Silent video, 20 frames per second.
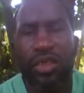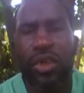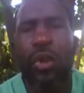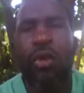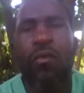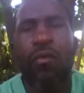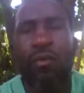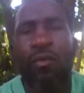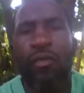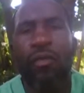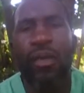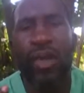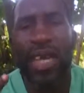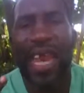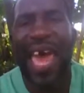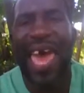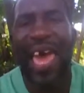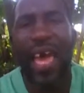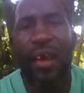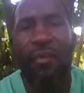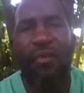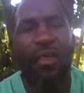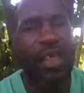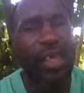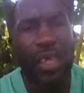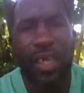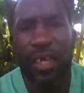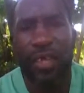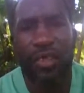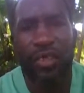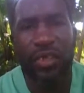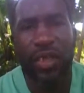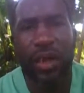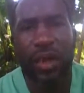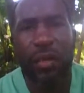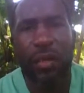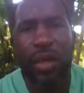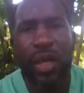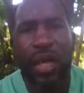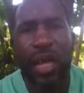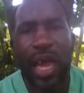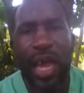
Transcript: junk food diet for years now,